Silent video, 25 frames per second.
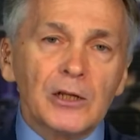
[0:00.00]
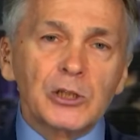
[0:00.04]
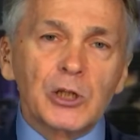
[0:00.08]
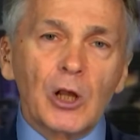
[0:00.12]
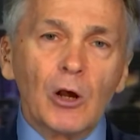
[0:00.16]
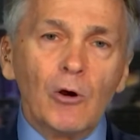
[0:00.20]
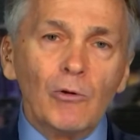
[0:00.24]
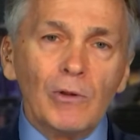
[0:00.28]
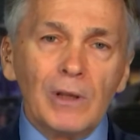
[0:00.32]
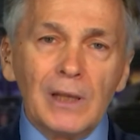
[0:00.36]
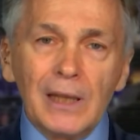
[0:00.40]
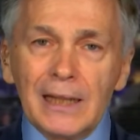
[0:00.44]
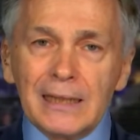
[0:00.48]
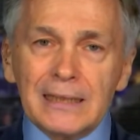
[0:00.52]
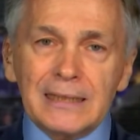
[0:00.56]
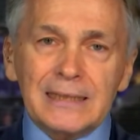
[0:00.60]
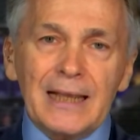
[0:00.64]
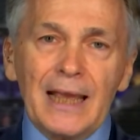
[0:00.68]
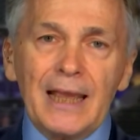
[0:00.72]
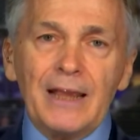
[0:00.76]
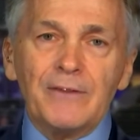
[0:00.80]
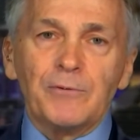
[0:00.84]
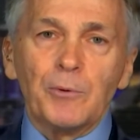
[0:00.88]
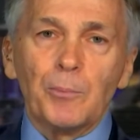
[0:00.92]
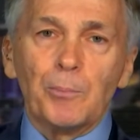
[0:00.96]
So let's
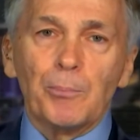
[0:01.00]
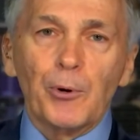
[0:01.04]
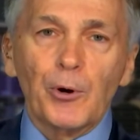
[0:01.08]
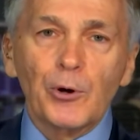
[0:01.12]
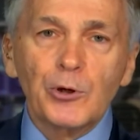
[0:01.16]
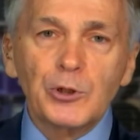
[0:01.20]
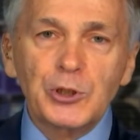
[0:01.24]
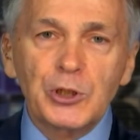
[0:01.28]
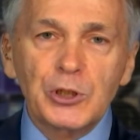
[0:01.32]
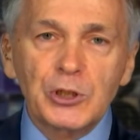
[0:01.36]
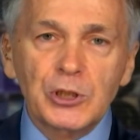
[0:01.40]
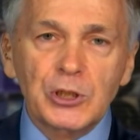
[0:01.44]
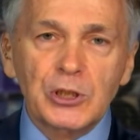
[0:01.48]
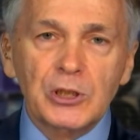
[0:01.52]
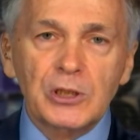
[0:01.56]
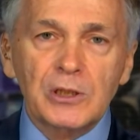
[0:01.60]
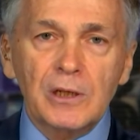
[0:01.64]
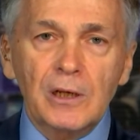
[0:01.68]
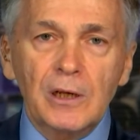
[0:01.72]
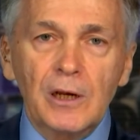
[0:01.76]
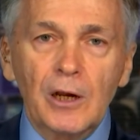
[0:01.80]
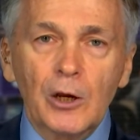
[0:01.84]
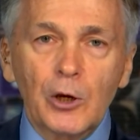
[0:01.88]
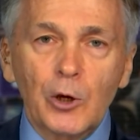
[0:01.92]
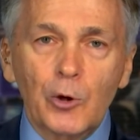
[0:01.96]
say if a
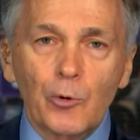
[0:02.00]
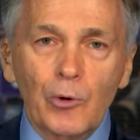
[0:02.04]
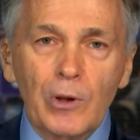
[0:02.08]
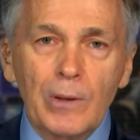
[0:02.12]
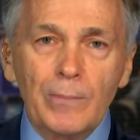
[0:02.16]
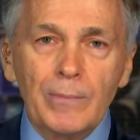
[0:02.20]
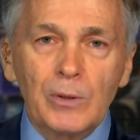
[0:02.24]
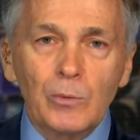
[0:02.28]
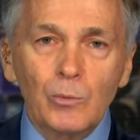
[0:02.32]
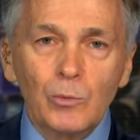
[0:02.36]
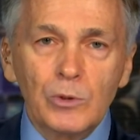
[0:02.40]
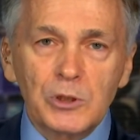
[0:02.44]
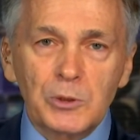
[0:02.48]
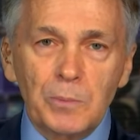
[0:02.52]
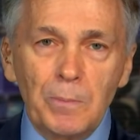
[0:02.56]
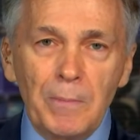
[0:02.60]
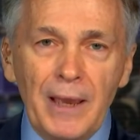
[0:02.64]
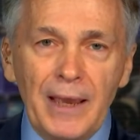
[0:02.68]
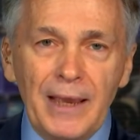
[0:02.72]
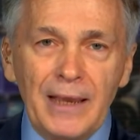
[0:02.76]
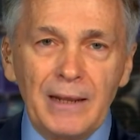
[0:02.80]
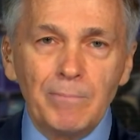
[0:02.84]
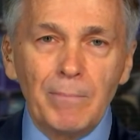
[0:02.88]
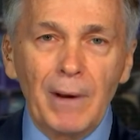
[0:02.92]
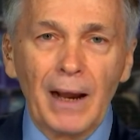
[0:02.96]
purchase agreement was
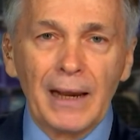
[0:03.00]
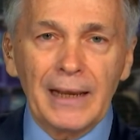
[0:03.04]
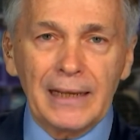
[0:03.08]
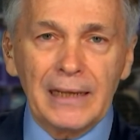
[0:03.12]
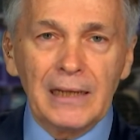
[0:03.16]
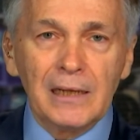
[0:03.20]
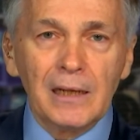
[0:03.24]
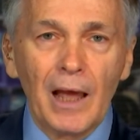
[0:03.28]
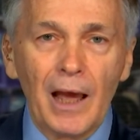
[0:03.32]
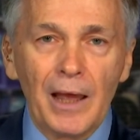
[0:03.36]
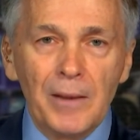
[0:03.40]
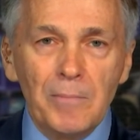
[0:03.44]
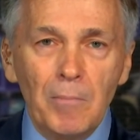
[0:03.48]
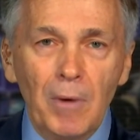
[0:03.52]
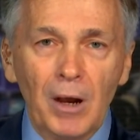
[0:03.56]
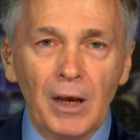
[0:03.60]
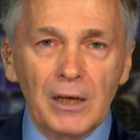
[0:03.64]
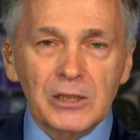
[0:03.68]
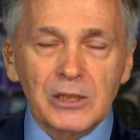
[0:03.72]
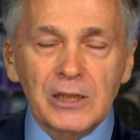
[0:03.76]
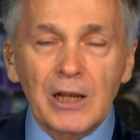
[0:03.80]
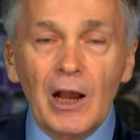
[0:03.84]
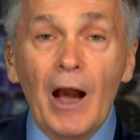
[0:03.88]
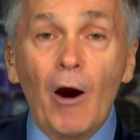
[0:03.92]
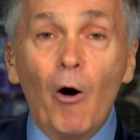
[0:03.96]
made by Elon
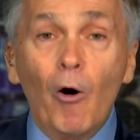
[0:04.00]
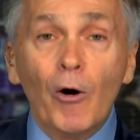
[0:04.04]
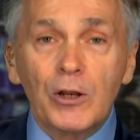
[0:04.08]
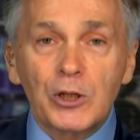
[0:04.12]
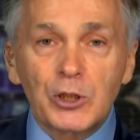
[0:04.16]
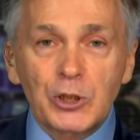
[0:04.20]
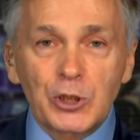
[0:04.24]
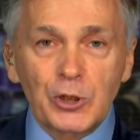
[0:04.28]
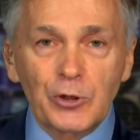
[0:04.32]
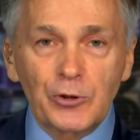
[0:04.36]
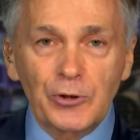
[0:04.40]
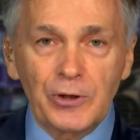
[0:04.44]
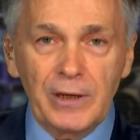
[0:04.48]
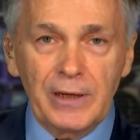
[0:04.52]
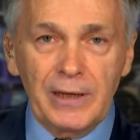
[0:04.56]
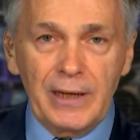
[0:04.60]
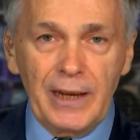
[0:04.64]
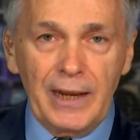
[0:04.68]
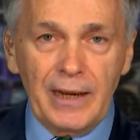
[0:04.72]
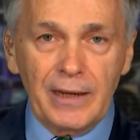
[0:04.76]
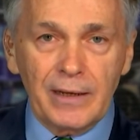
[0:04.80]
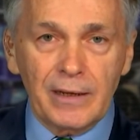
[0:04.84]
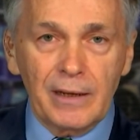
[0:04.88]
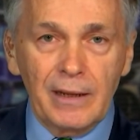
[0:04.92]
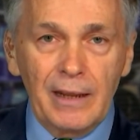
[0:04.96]
Musk on a
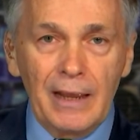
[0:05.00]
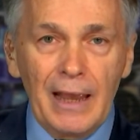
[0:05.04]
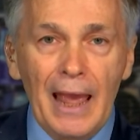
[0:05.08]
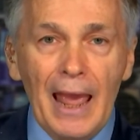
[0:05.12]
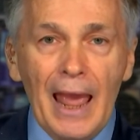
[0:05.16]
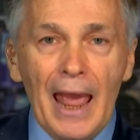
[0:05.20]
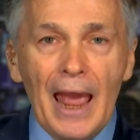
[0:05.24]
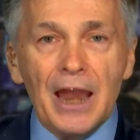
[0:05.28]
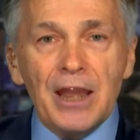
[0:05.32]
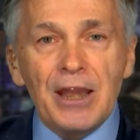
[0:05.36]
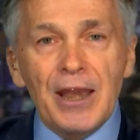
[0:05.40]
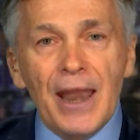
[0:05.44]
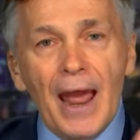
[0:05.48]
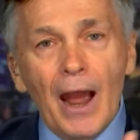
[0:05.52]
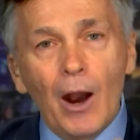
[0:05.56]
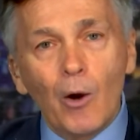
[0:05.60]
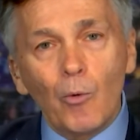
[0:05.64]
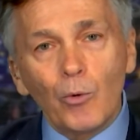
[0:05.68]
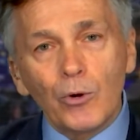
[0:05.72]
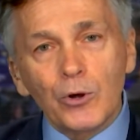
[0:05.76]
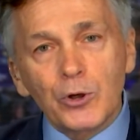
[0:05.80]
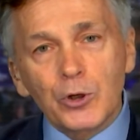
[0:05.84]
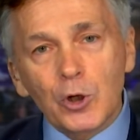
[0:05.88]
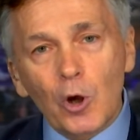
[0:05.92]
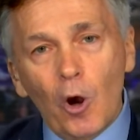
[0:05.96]
certain date, and
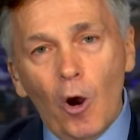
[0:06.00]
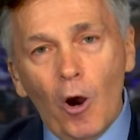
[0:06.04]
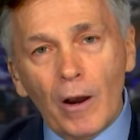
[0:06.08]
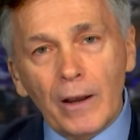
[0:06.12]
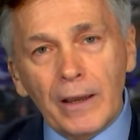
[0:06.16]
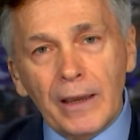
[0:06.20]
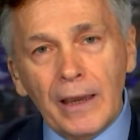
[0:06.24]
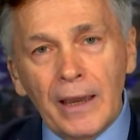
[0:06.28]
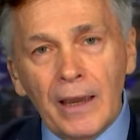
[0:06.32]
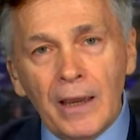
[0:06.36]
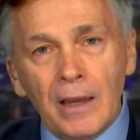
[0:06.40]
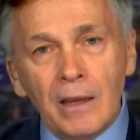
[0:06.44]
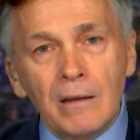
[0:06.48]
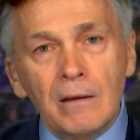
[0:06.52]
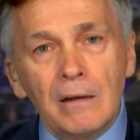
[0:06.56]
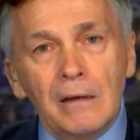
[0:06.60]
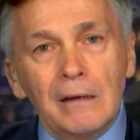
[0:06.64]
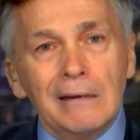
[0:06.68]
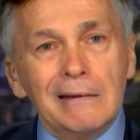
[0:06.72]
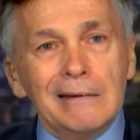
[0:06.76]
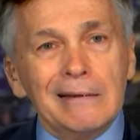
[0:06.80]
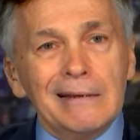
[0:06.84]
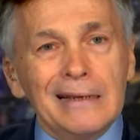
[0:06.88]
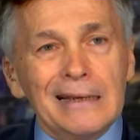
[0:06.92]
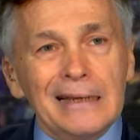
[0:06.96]
now we're talking
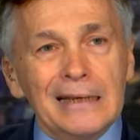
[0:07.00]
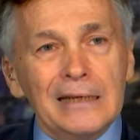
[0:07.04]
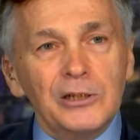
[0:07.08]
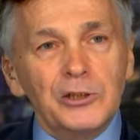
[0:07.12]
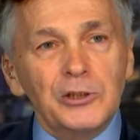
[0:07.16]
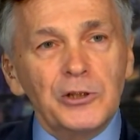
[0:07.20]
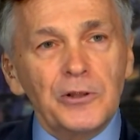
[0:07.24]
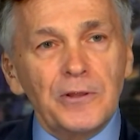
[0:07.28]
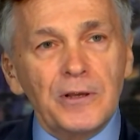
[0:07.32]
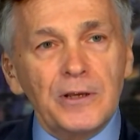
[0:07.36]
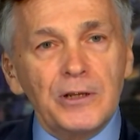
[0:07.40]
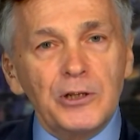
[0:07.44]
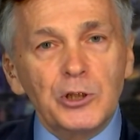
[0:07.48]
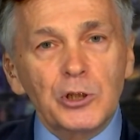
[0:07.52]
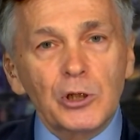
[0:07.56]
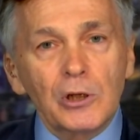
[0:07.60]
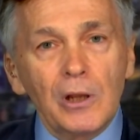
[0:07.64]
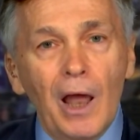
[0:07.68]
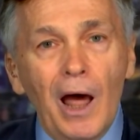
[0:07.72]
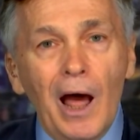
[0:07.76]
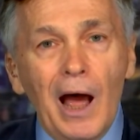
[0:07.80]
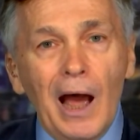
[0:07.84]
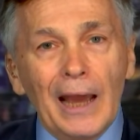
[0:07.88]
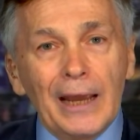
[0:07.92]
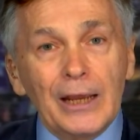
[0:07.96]
into the
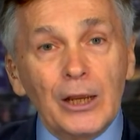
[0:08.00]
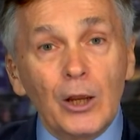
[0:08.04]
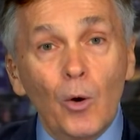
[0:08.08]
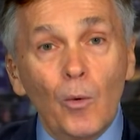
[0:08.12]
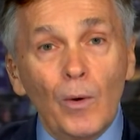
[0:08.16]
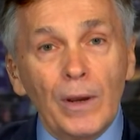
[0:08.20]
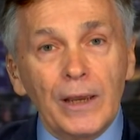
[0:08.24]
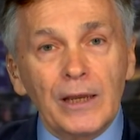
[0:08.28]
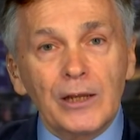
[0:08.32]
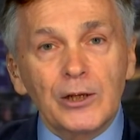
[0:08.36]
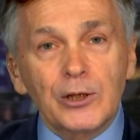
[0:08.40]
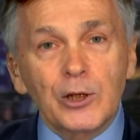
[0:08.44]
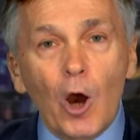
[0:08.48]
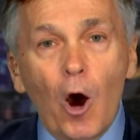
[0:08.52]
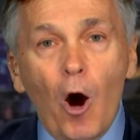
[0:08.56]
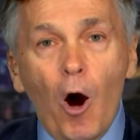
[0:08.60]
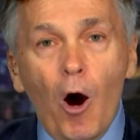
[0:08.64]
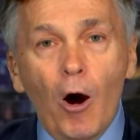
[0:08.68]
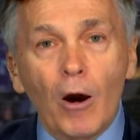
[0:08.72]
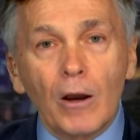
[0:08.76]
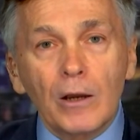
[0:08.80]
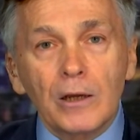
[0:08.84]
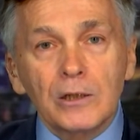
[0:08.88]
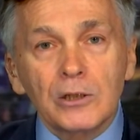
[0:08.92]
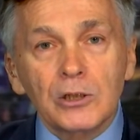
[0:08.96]
July going into
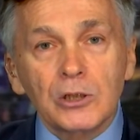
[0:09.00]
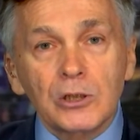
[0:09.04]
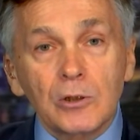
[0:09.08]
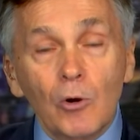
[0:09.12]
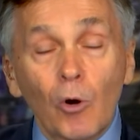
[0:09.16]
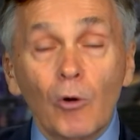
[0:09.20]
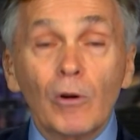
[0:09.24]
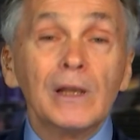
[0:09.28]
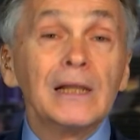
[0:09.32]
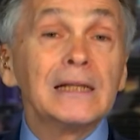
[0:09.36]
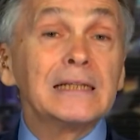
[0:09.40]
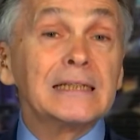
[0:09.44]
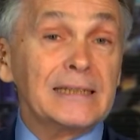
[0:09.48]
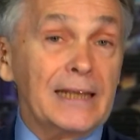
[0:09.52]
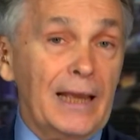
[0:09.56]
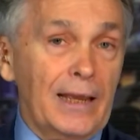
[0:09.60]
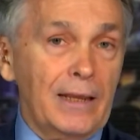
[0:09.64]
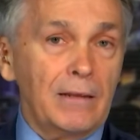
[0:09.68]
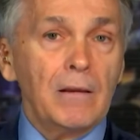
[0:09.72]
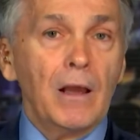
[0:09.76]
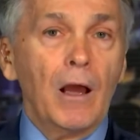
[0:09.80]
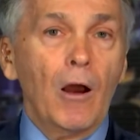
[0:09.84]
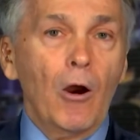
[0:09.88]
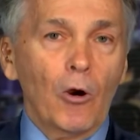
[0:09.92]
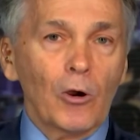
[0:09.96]
August or let's
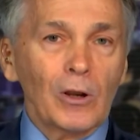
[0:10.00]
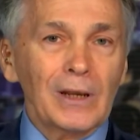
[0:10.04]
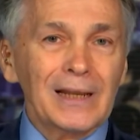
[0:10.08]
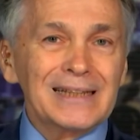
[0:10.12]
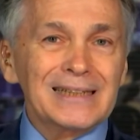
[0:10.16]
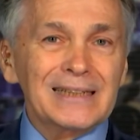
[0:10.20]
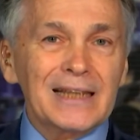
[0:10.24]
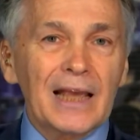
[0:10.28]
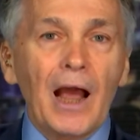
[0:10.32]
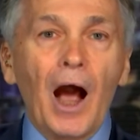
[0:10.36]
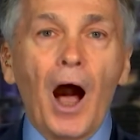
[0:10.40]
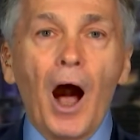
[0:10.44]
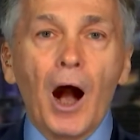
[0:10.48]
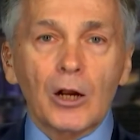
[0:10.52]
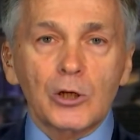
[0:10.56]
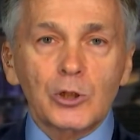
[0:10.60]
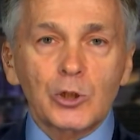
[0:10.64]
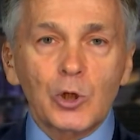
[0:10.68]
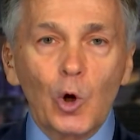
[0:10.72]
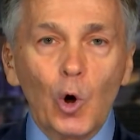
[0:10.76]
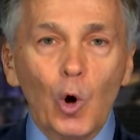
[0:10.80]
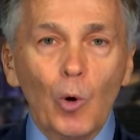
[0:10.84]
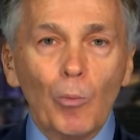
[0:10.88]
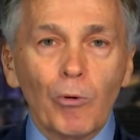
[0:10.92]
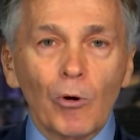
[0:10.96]
say or let's say
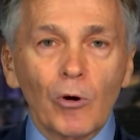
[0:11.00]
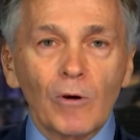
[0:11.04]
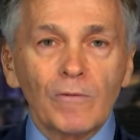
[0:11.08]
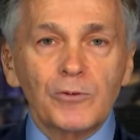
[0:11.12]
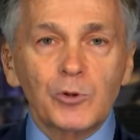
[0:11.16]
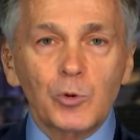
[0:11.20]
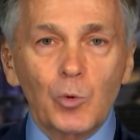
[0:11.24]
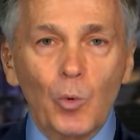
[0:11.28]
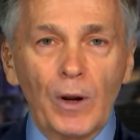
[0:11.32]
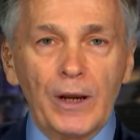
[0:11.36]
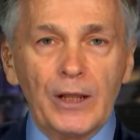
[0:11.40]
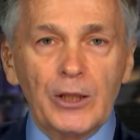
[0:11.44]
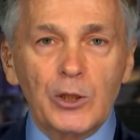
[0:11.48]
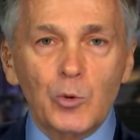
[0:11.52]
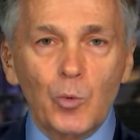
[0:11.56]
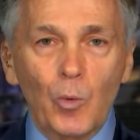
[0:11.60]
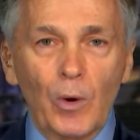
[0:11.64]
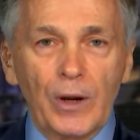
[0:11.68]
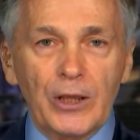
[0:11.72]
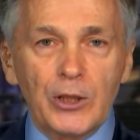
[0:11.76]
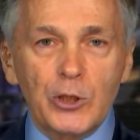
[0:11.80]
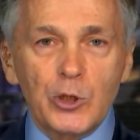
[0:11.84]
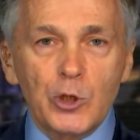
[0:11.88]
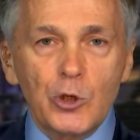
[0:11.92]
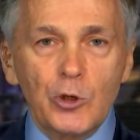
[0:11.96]
October of
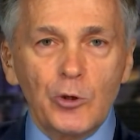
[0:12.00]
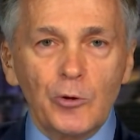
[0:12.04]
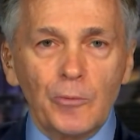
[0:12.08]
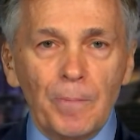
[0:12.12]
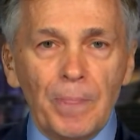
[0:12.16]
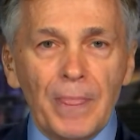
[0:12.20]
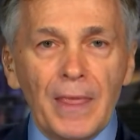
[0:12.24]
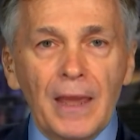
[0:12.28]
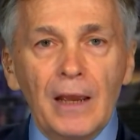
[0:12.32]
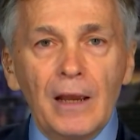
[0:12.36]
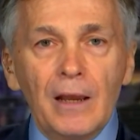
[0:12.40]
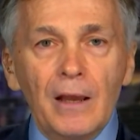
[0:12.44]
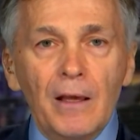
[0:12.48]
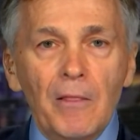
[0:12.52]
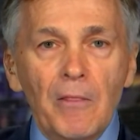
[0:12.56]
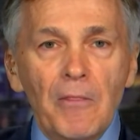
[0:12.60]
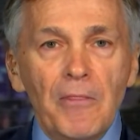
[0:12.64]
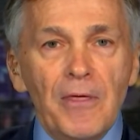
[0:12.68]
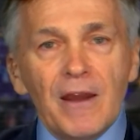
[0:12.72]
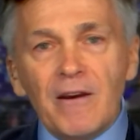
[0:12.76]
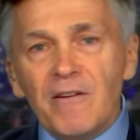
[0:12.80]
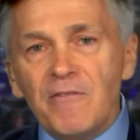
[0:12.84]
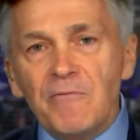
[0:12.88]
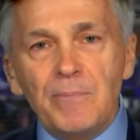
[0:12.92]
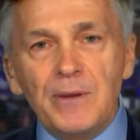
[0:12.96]
2022.
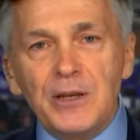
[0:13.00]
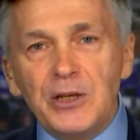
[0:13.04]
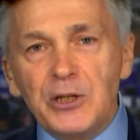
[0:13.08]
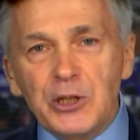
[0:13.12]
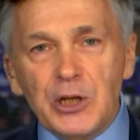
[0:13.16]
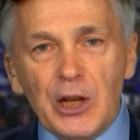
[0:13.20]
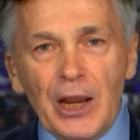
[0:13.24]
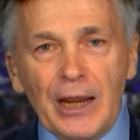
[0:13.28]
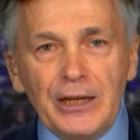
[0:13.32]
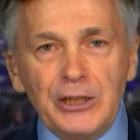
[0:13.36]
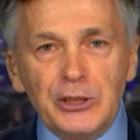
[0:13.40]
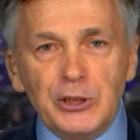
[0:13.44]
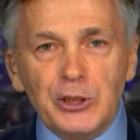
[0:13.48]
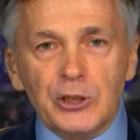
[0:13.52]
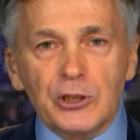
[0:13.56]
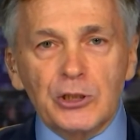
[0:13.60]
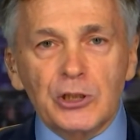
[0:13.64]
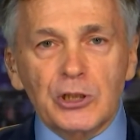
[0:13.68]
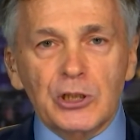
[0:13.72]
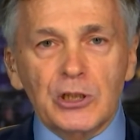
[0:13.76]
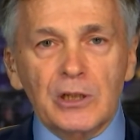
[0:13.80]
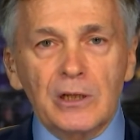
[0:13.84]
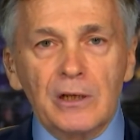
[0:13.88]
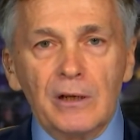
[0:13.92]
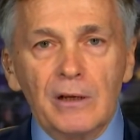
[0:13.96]
There have been
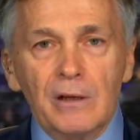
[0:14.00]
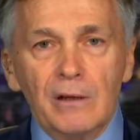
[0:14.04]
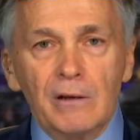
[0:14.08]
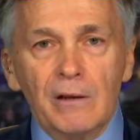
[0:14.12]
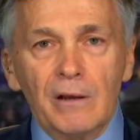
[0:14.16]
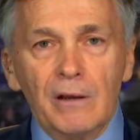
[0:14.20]
changes